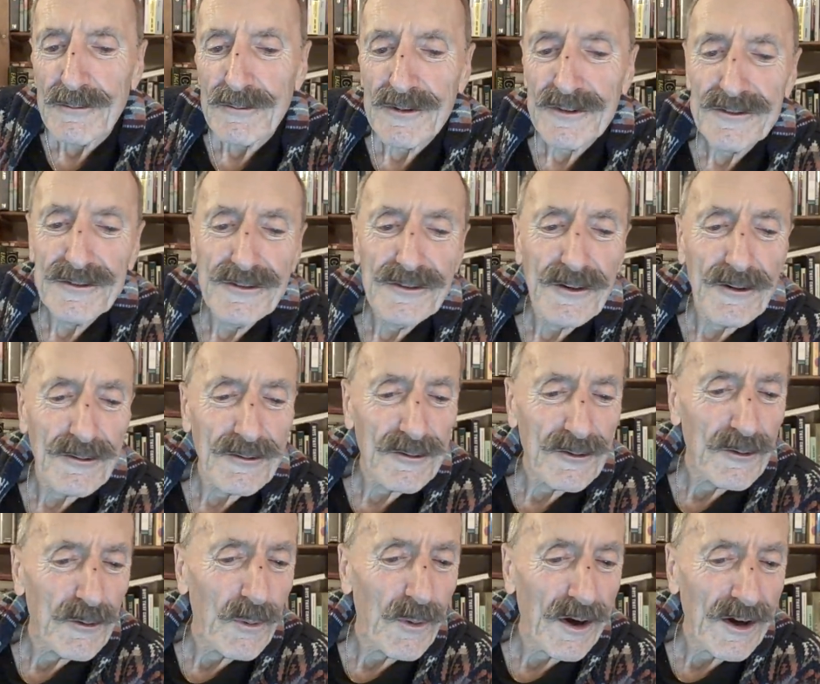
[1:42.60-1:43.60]
was not
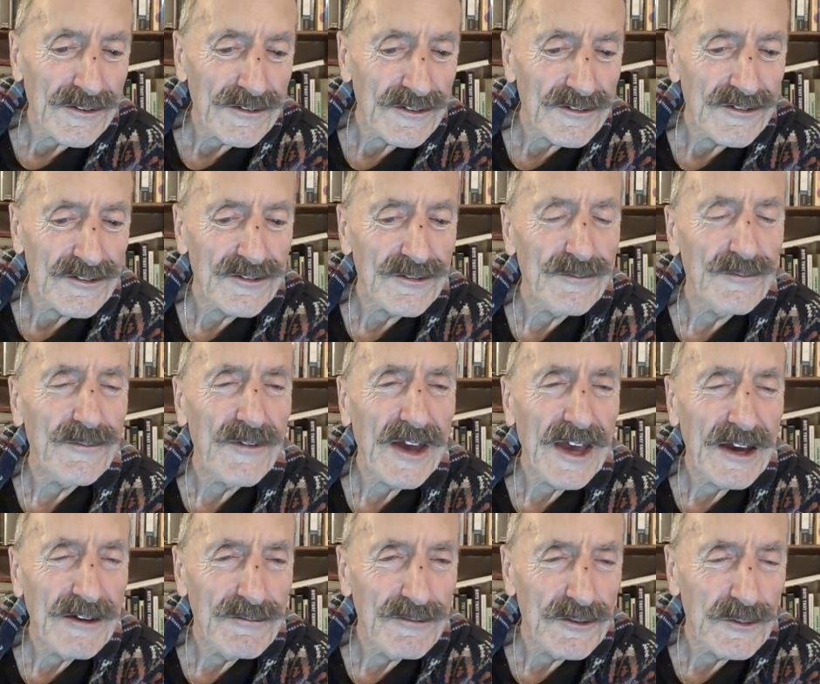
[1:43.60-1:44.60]
quite as
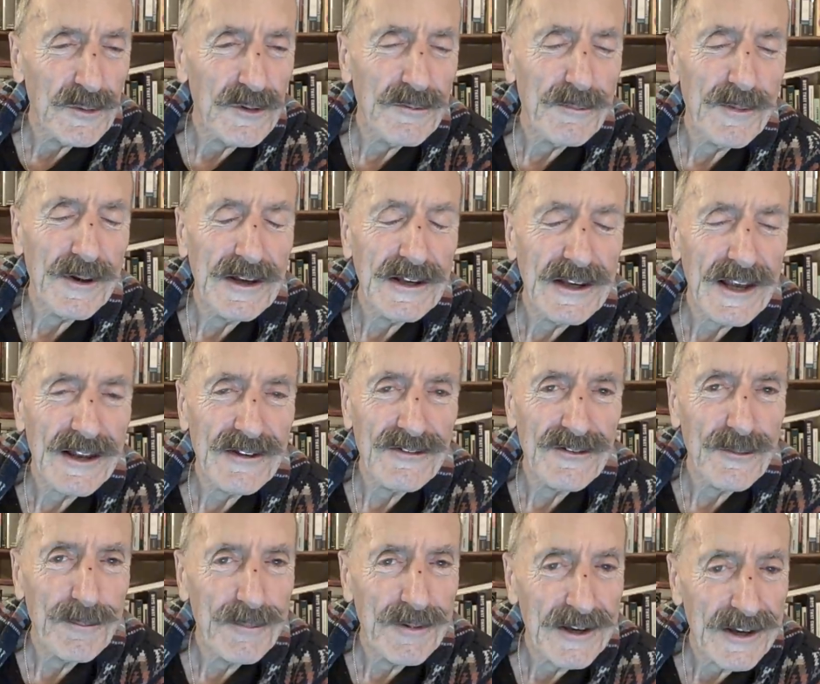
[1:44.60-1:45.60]
severe as we've been
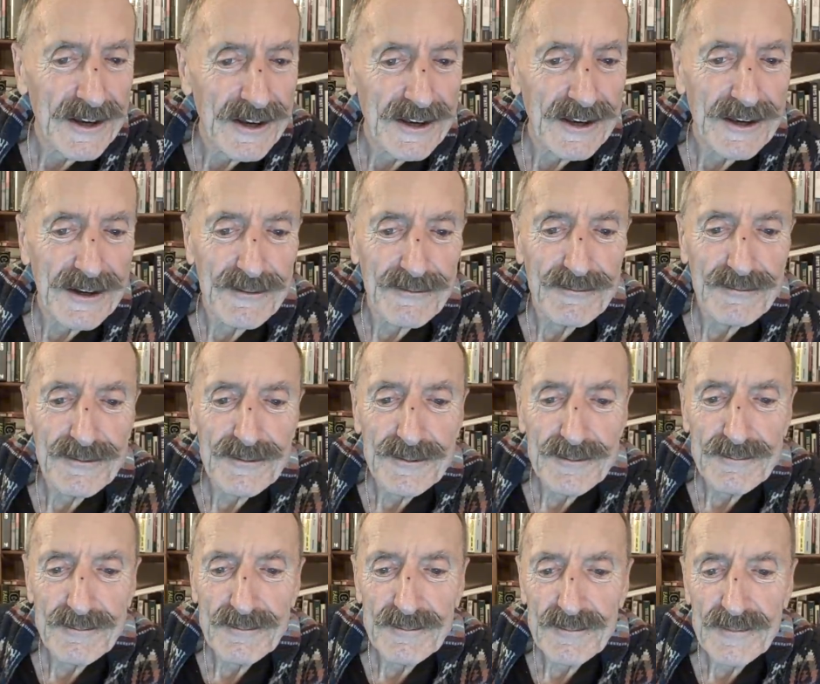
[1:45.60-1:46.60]
led to believe.
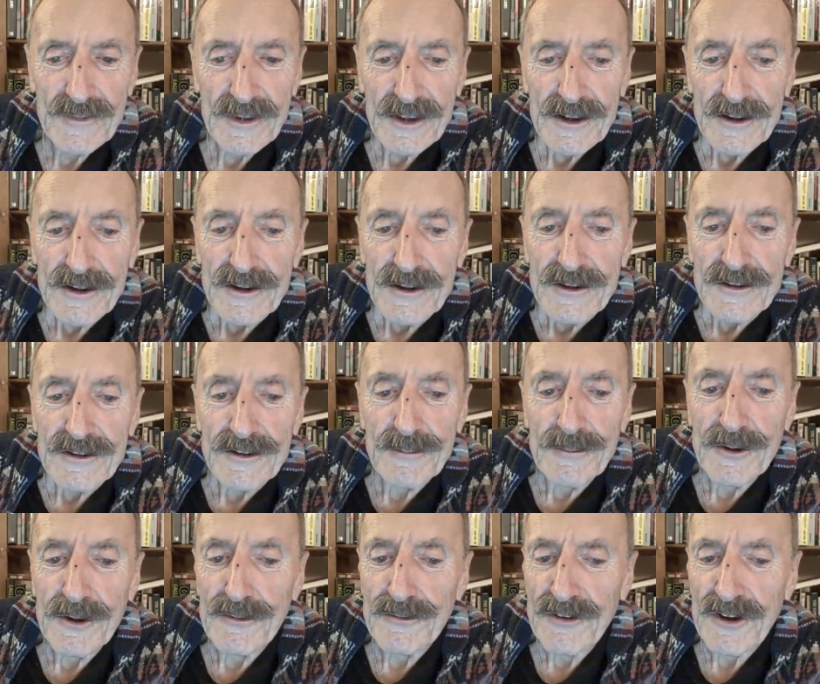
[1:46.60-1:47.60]
The
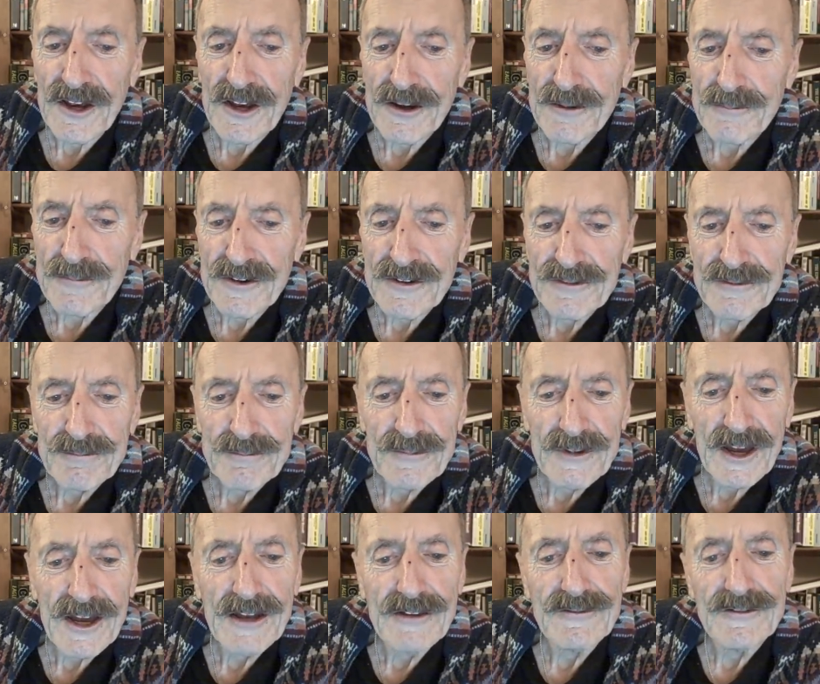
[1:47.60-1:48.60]
museum is
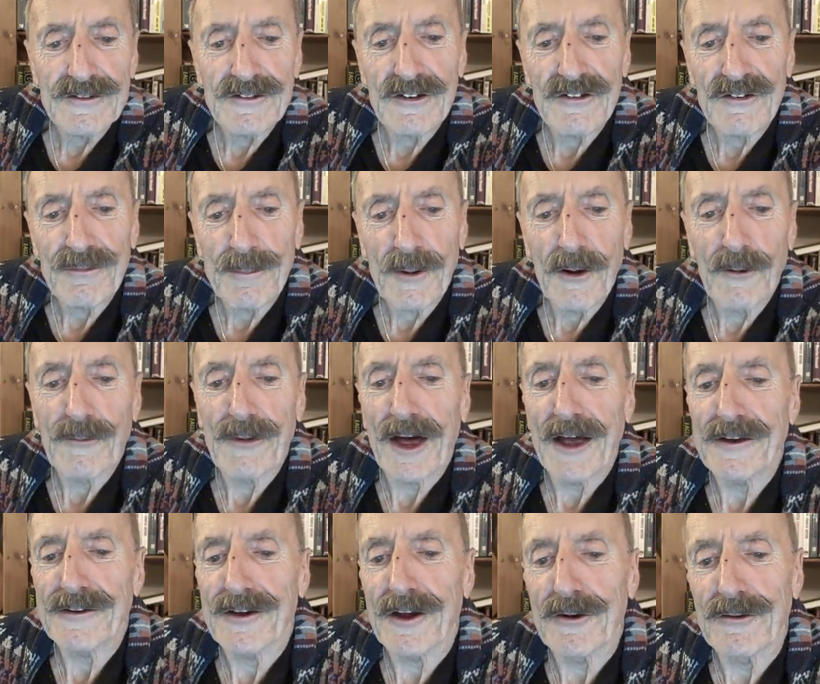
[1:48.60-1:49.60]
keen to dispel
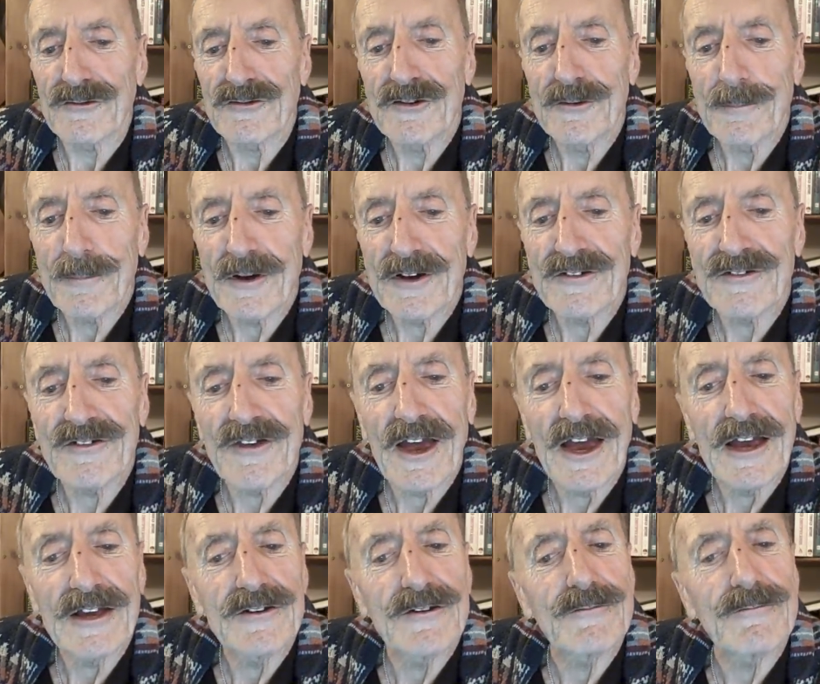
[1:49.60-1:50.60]
that notion by
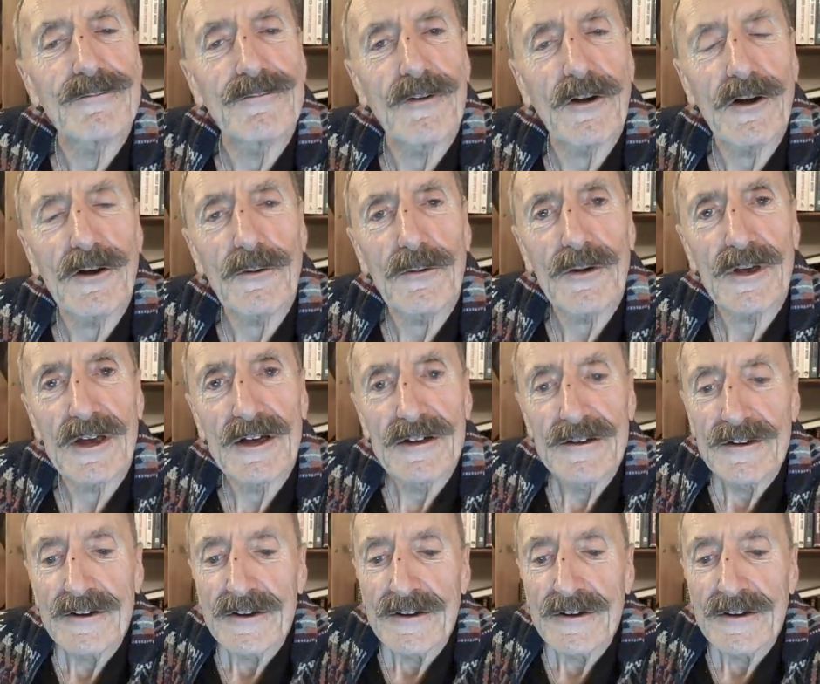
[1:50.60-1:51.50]
saying that following